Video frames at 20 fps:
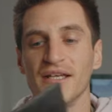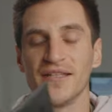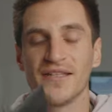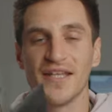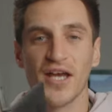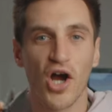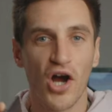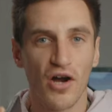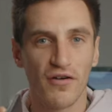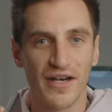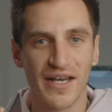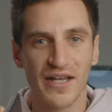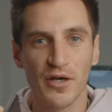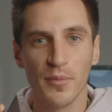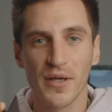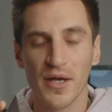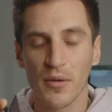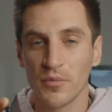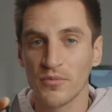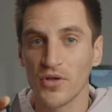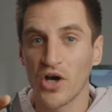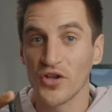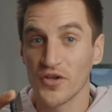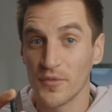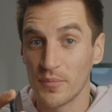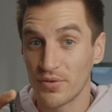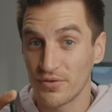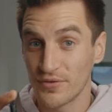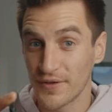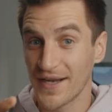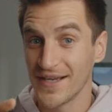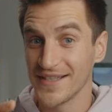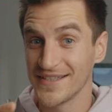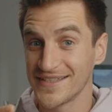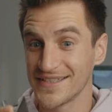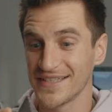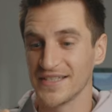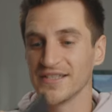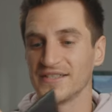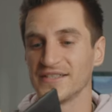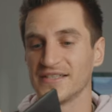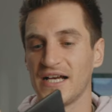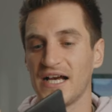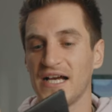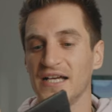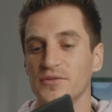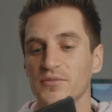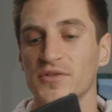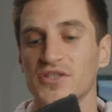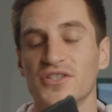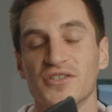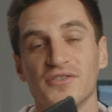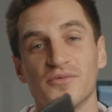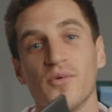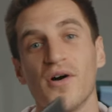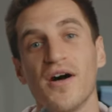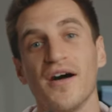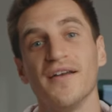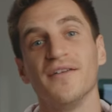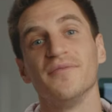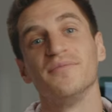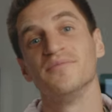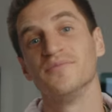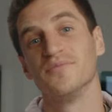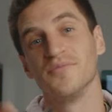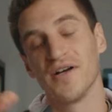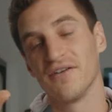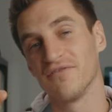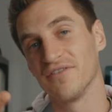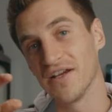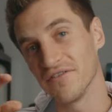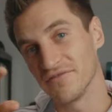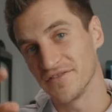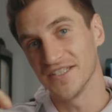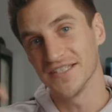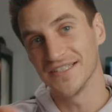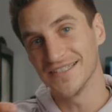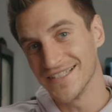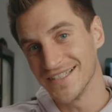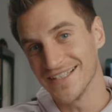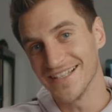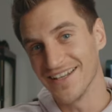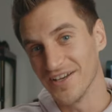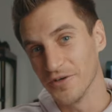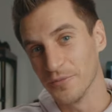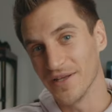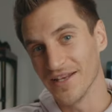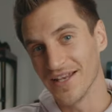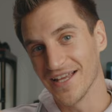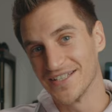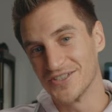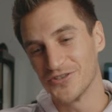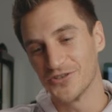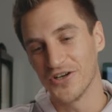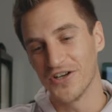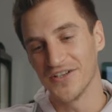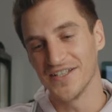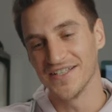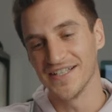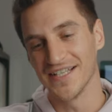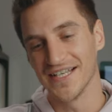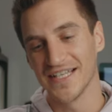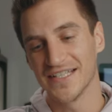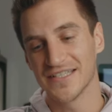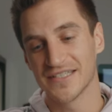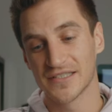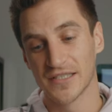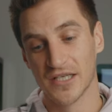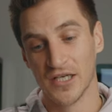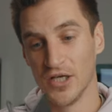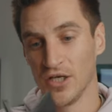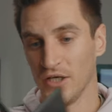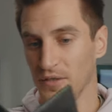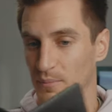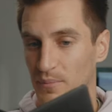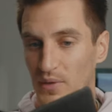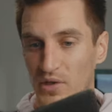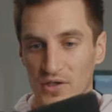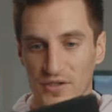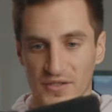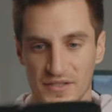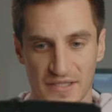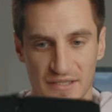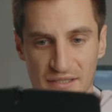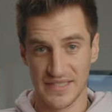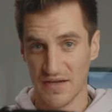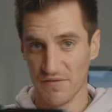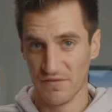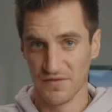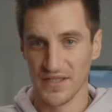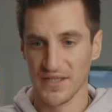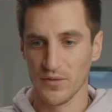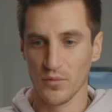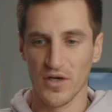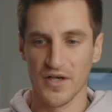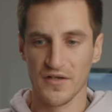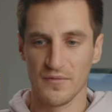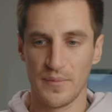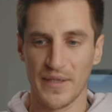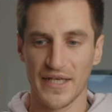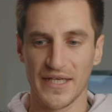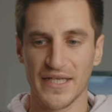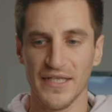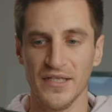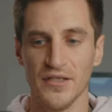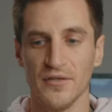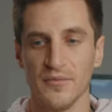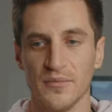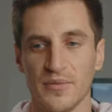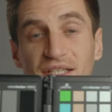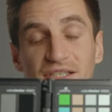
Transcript: They are a little bit on the pricier side, which is why I've left it a little bit later on in the list, but definitely worth picking up.